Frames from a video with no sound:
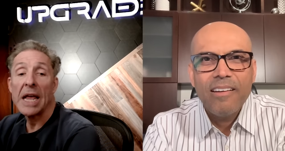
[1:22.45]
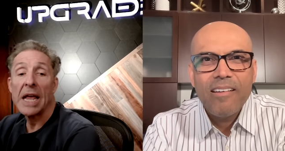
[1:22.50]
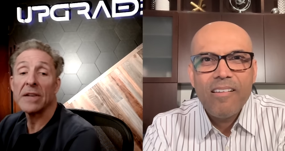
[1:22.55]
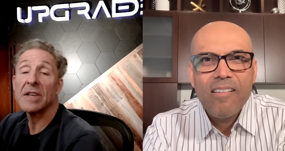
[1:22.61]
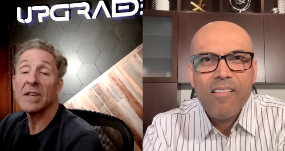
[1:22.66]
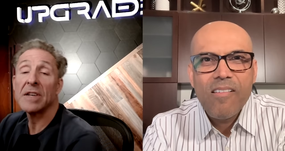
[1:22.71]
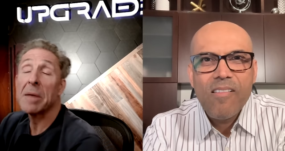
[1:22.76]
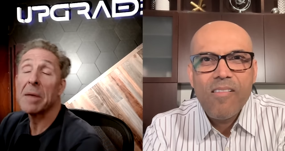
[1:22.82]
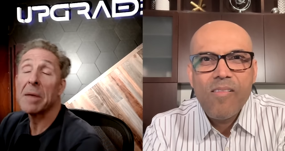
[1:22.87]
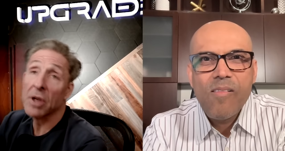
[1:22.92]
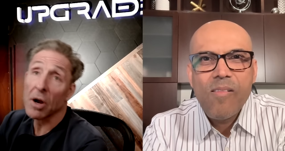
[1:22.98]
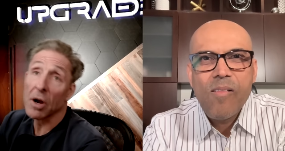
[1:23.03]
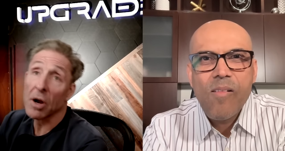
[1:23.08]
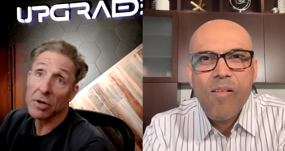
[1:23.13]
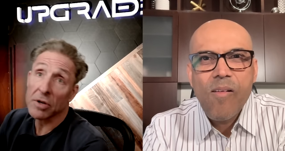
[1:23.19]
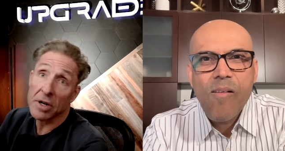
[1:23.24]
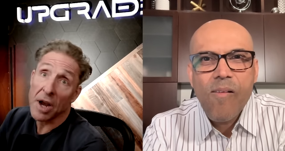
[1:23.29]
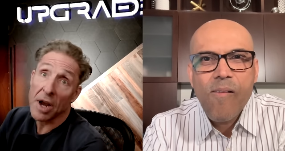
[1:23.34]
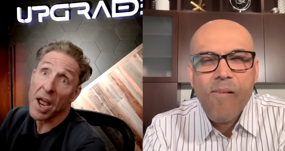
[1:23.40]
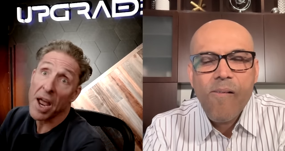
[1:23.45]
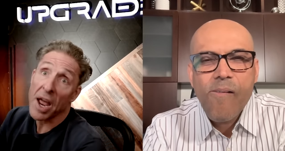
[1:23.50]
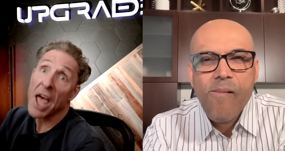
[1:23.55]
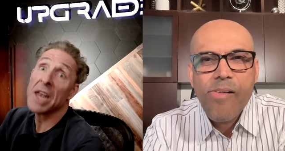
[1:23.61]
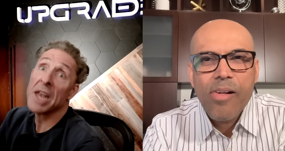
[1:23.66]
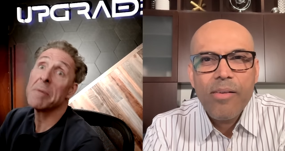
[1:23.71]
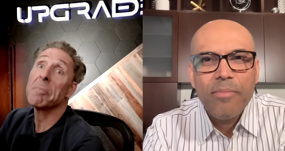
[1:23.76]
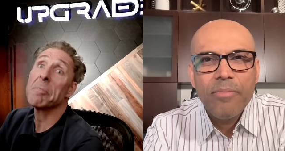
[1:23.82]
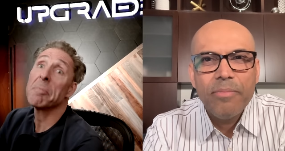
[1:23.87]
Speaker 1: His name is Dr.
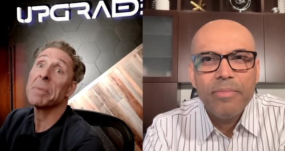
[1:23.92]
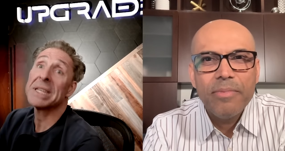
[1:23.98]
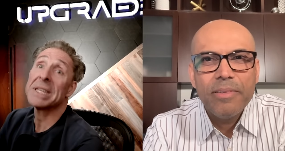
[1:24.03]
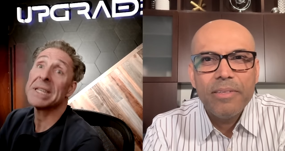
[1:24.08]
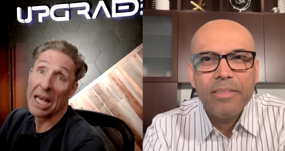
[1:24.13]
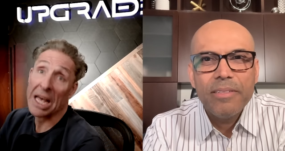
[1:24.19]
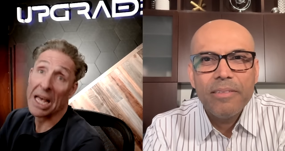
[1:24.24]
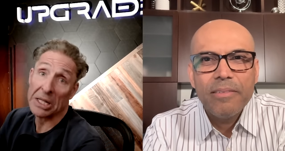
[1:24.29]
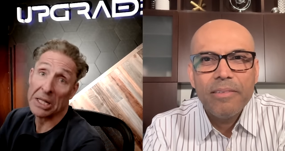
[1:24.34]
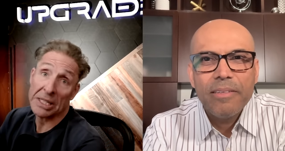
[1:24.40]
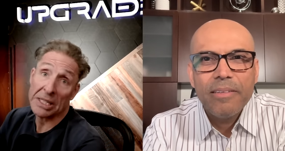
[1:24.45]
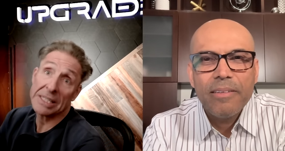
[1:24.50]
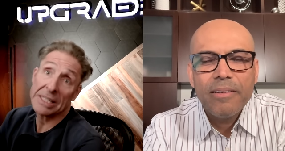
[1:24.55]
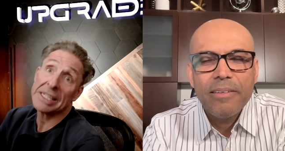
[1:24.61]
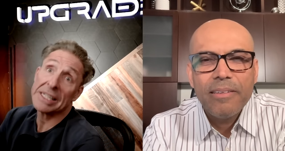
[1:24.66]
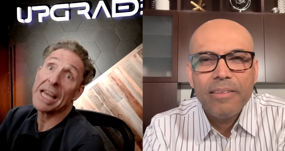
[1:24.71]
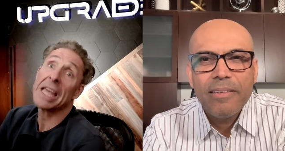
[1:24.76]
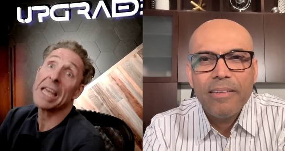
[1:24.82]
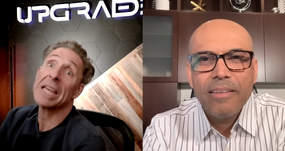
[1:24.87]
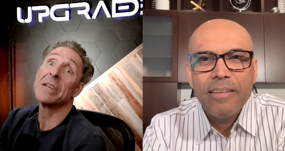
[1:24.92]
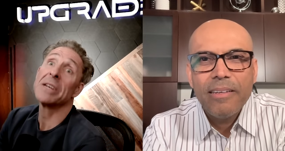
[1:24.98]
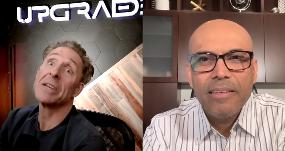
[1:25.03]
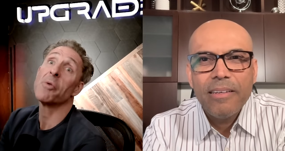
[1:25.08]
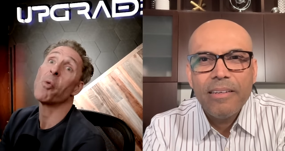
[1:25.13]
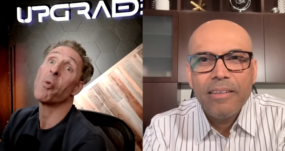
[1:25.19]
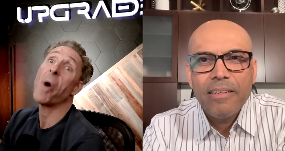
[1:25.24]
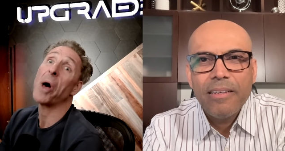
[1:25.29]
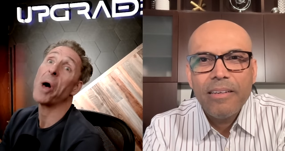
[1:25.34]
Nayan Patel.
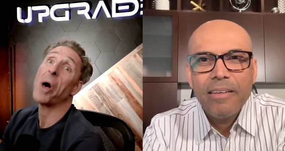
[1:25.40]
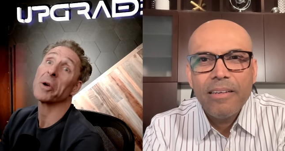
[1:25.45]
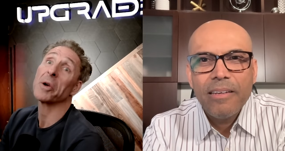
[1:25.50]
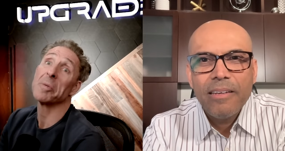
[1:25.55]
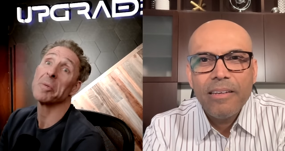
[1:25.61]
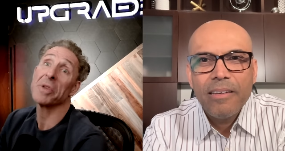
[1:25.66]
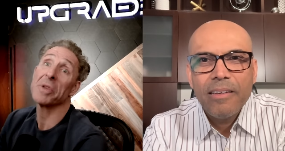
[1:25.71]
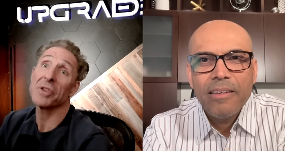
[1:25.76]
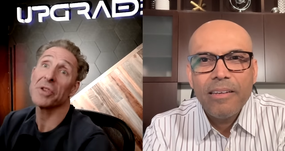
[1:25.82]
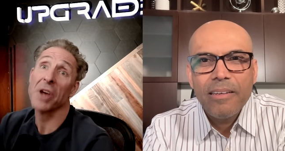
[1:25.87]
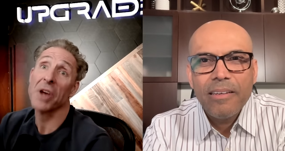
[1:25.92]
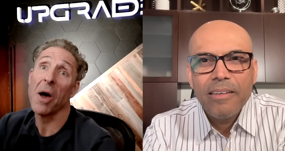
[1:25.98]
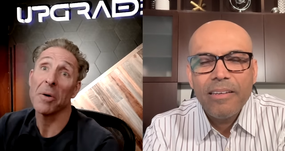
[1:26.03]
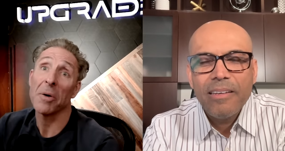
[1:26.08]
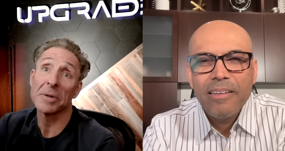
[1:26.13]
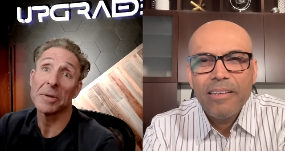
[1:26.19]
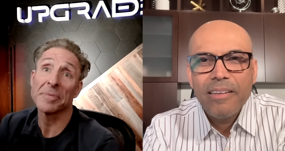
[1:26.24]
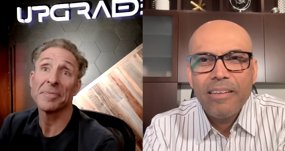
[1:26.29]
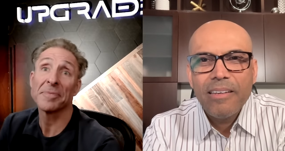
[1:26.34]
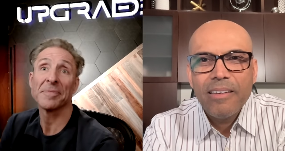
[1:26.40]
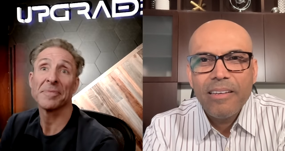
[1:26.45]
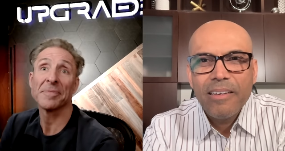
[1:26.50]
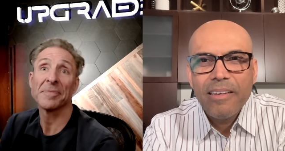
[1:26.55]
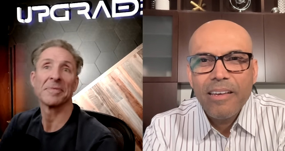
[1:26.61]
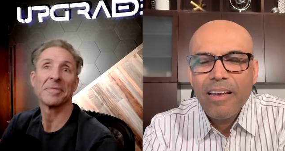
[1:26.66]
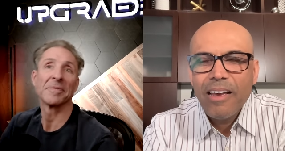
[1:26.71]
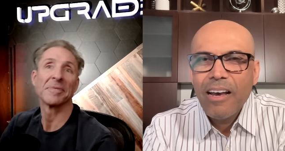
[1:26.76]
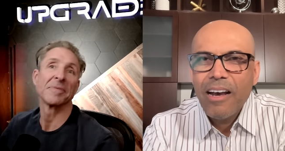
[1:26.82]
Nayan,
Speaker 2: welcome to the show.
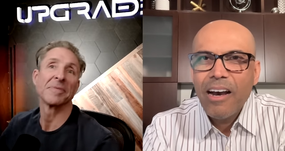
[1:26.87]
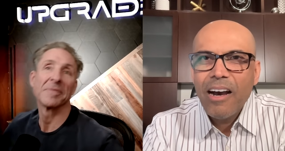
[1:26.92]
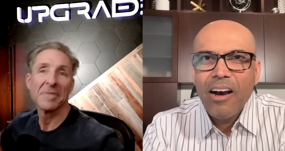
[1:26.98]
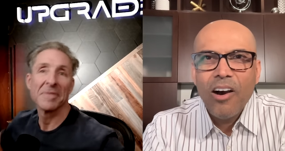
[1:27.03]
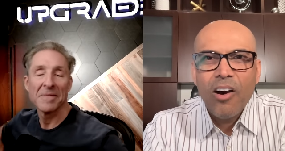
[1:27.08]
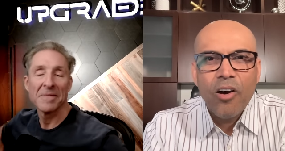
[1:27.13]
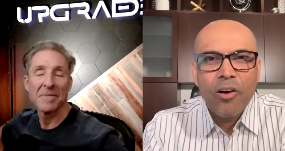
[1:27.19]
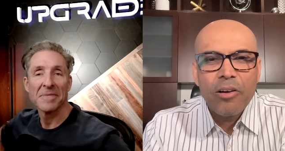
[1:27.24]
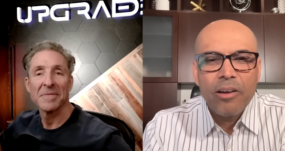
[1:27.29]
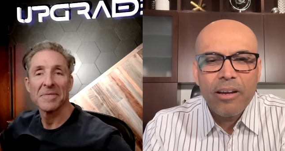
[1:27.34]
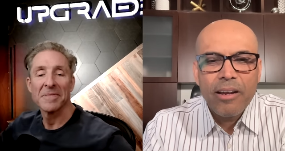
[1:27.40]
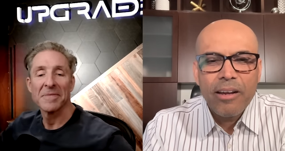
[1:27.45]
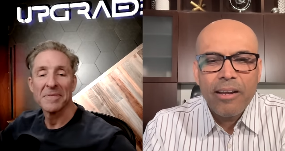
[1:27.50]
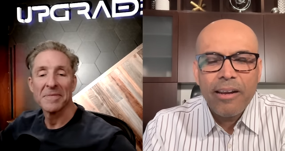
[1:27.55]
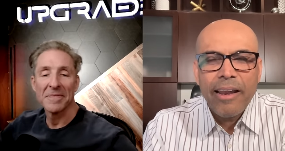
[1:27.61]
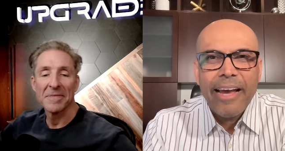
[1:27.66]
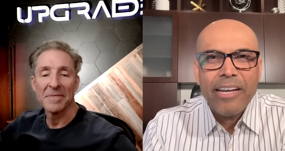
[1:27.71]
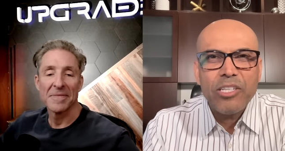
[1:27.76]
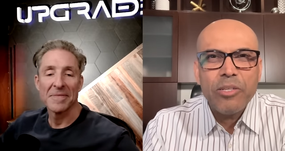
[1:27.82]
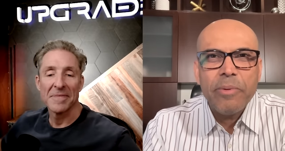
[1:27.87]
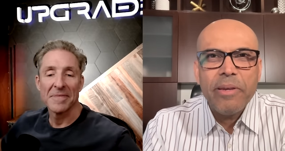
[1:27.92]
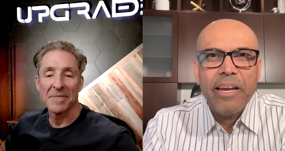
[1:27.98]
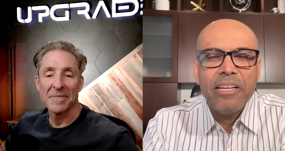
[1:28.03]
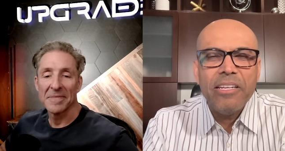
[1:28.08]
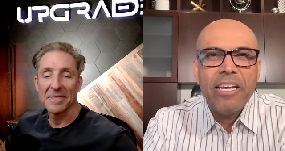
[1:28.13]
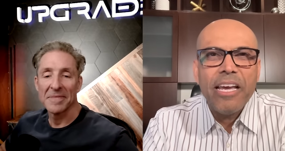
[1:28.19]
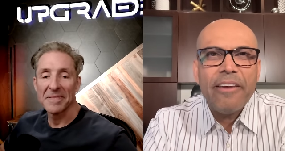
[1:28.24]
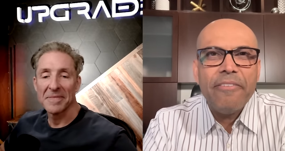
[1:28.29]
Oh, glad to
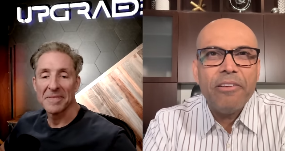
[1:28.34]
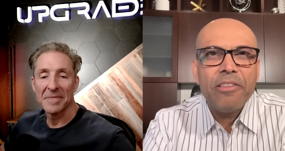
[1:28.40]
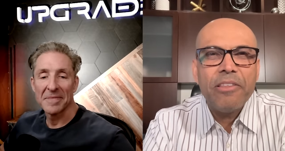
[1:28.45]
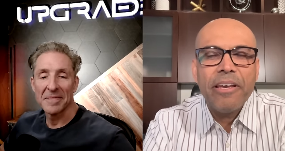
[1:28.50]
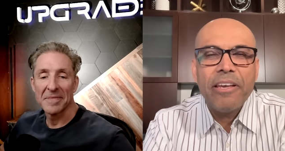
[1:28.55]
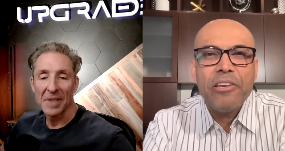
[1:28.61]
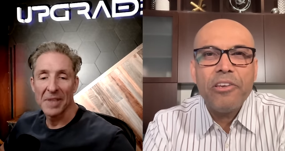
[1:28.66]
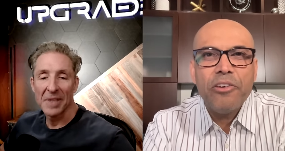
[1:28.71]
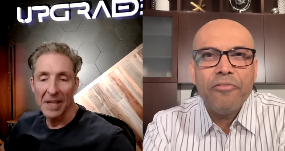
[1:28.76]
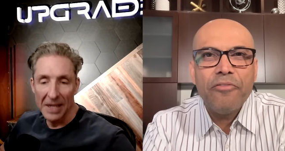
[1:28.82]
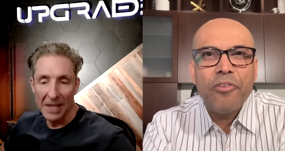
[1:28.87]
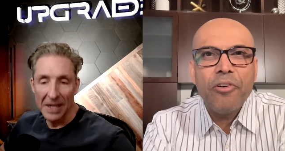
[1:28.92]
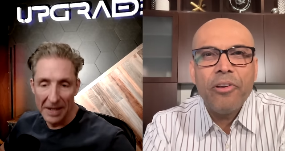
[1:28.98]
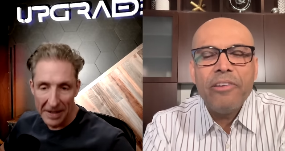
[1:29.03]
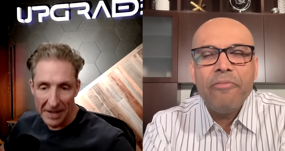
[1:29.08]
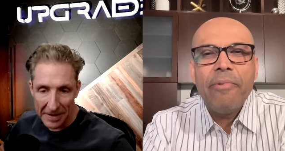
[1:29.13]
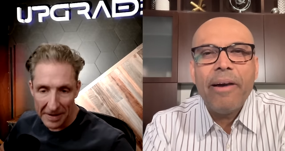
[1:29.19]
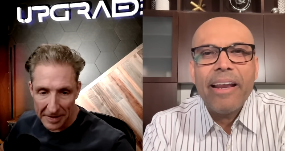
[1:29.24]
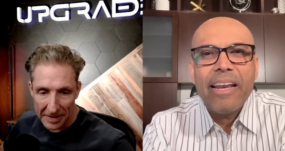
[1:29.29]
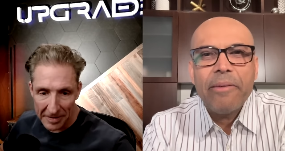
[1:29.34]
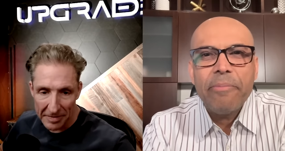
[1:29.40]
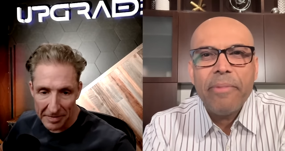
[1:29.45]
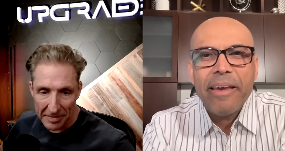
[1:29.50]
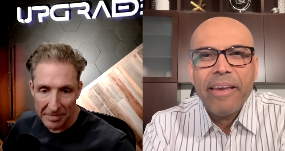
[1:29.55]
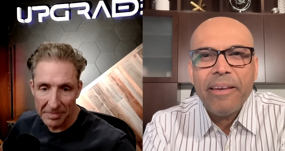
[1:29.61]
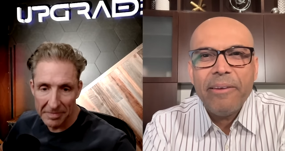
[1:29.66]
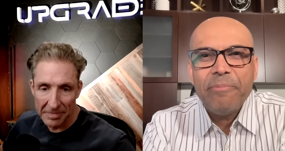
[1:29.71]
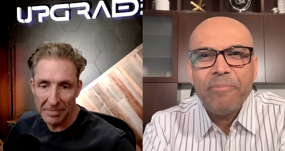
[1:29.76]
be here, David. Thank you for
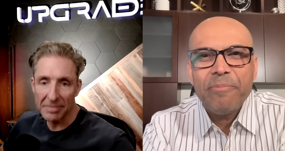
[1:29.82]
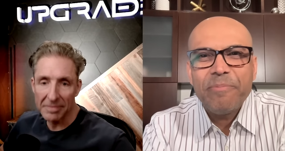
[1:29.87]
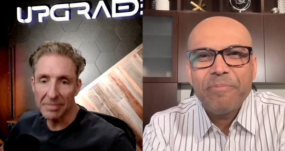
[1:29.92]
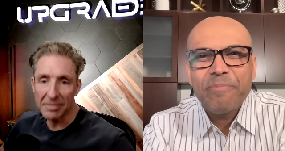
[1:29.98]
inviting me.